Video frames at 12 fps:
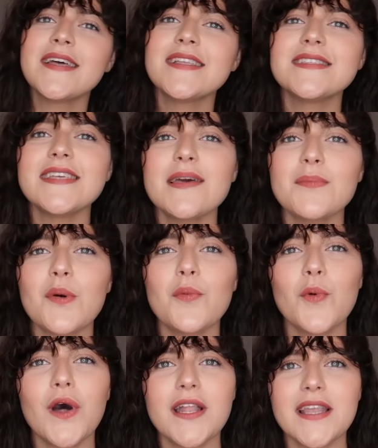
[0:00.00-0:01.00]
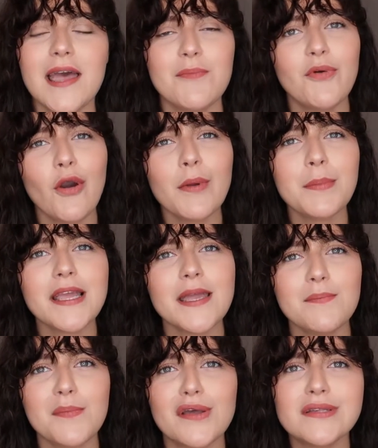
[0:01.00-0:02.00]
Tip 1, and probably
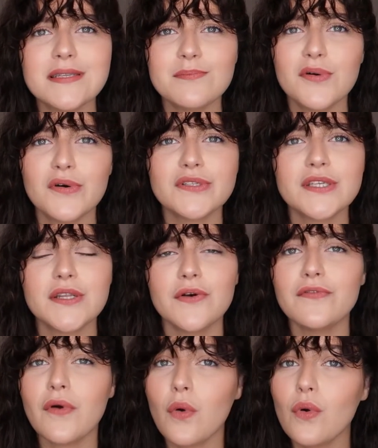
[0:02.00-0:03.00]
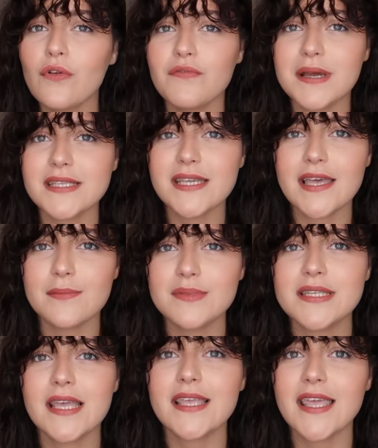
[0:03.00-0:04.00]
most important of all of my
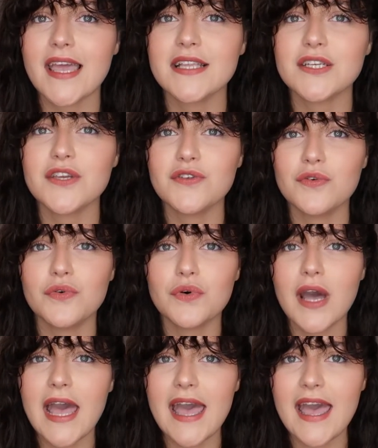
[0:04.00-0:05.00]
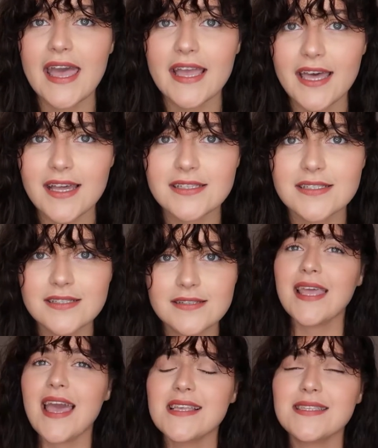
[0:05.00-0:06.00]
tips, get your haircut.
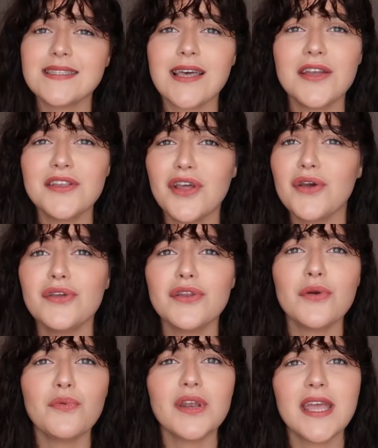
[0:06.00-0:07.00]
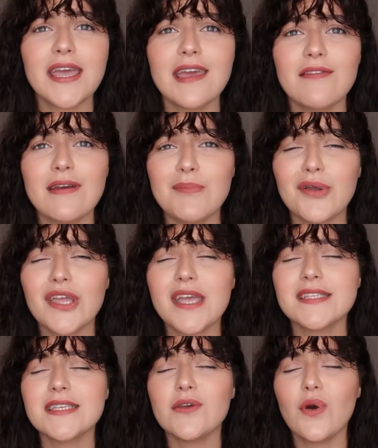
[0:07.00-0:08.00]
Yes, I know you don't want to hear it, but
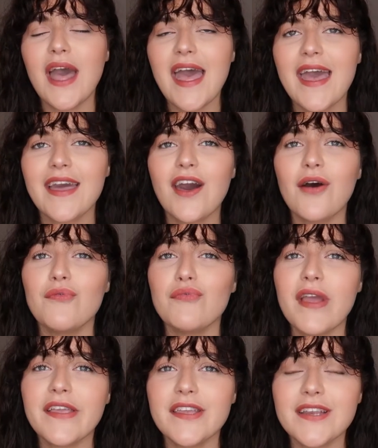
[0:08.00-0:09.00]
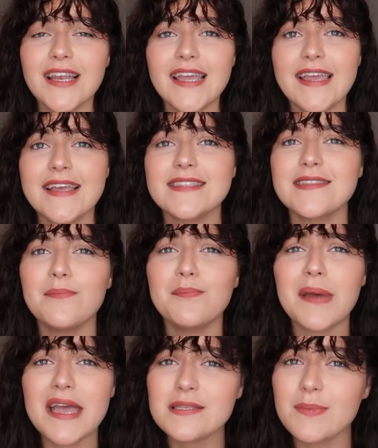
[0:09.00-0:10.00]
getting your hair cut regularly is the
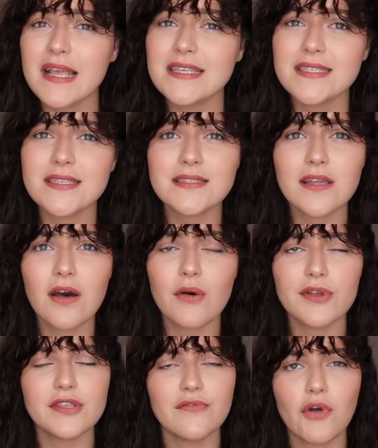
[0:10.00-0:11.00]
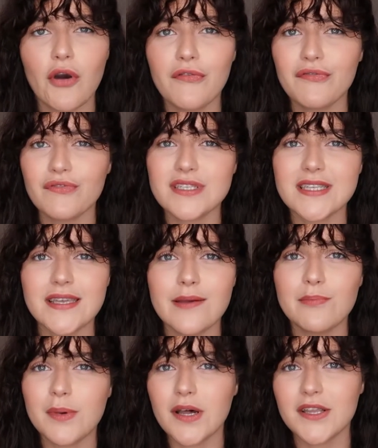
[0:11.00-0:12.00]
best place to start when you've got a frizzy
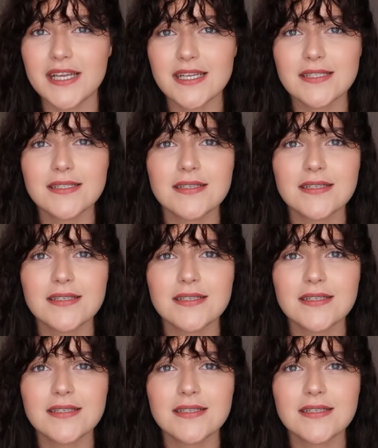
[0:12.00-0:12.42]
barnet.